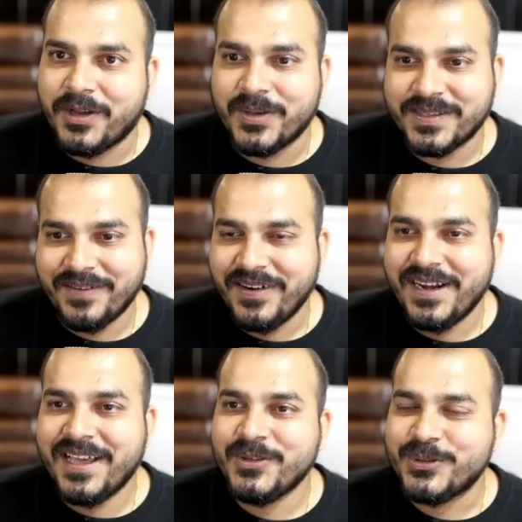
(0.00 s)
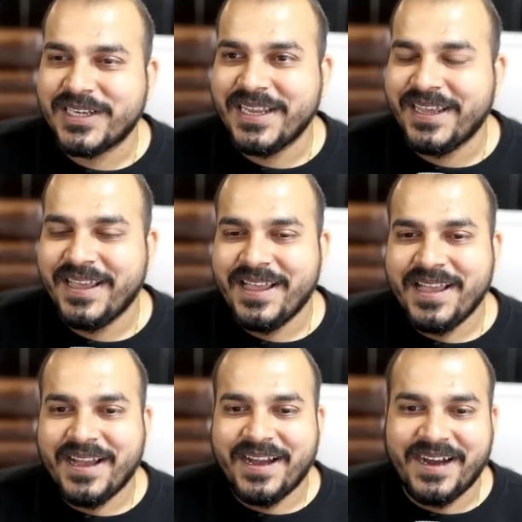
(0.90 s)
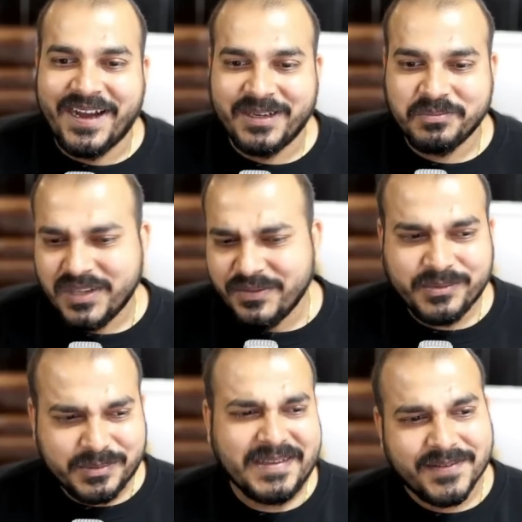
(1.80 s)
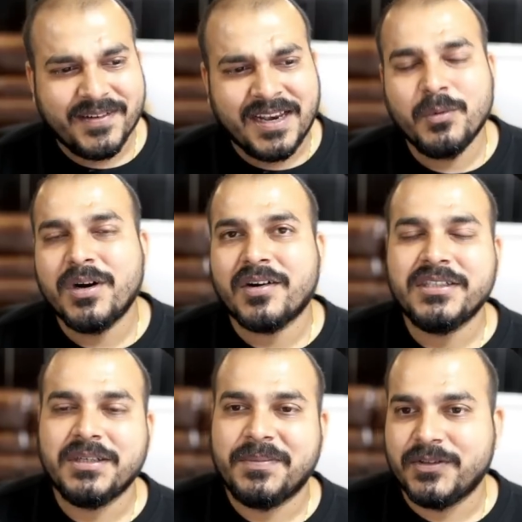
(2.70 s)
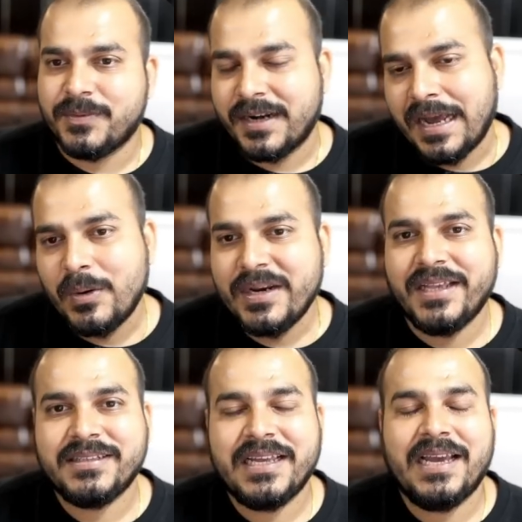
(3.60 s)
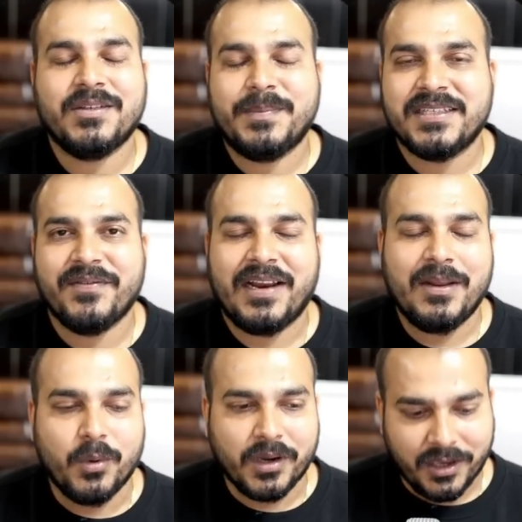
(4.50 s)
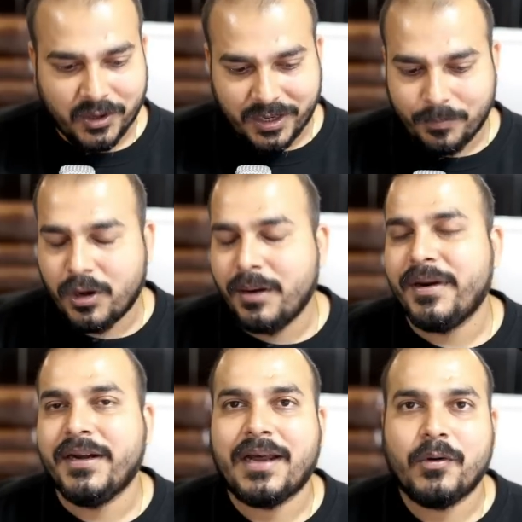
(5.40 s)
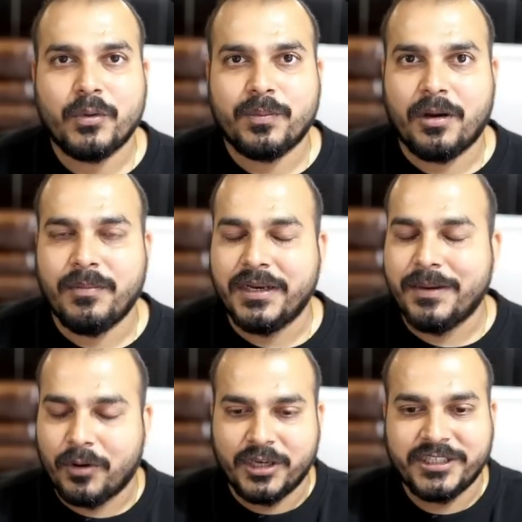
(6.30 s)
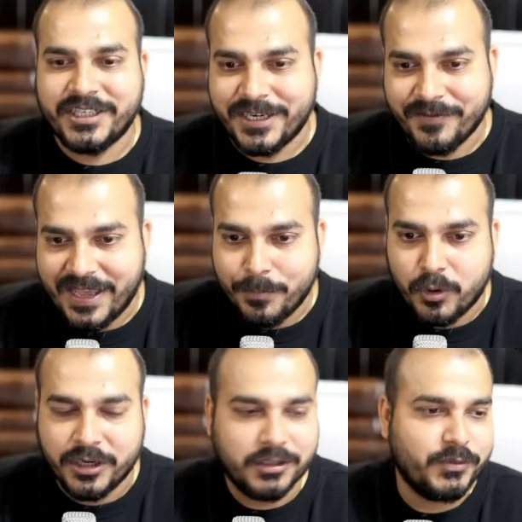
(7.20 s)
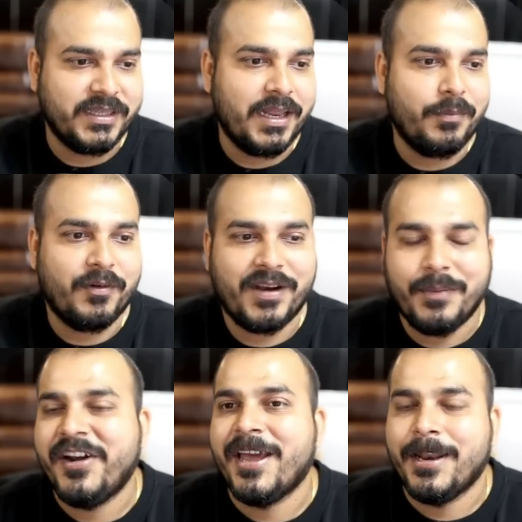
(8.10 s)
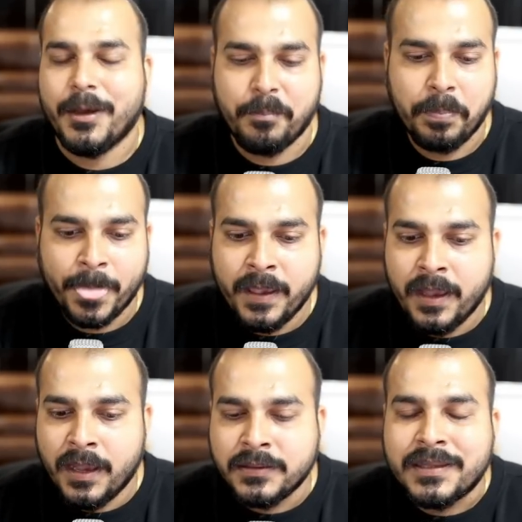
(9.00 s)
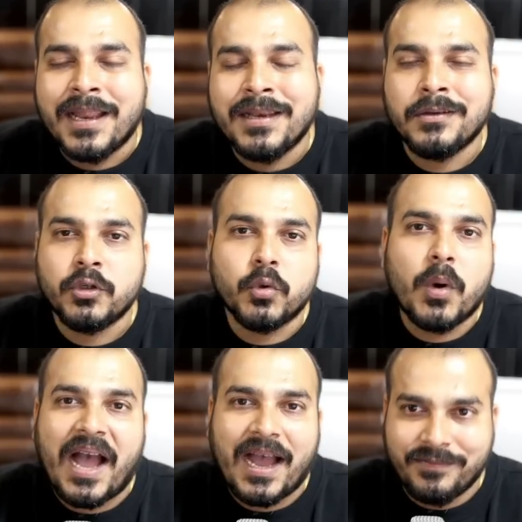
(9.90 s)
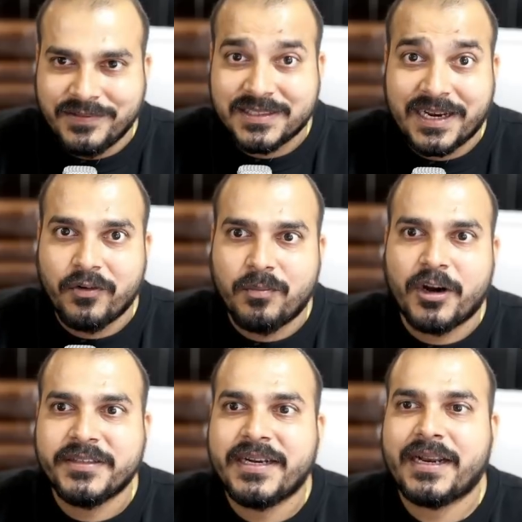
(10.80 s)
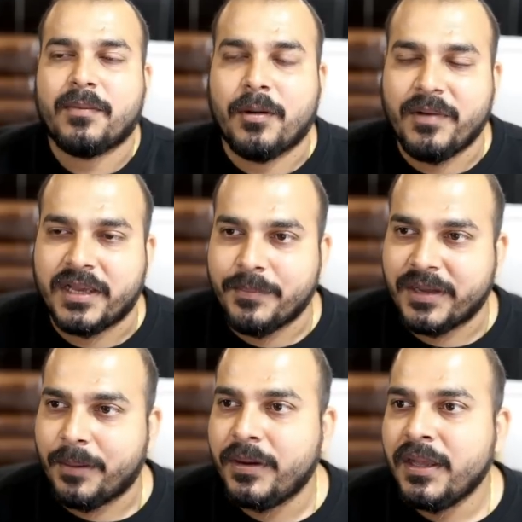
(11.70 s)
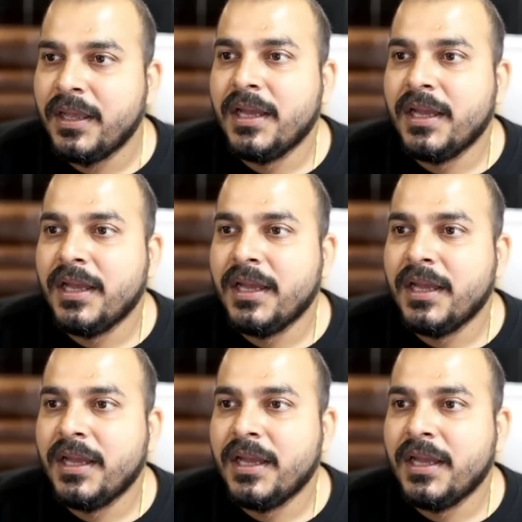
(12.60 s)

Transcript: because nvidia usually uh, they specifically work on gpus but nowadays they are specifically working on deployment how to probably deploy generative ai models with the help of nvidia nim then you have this kind of models that are probably coming up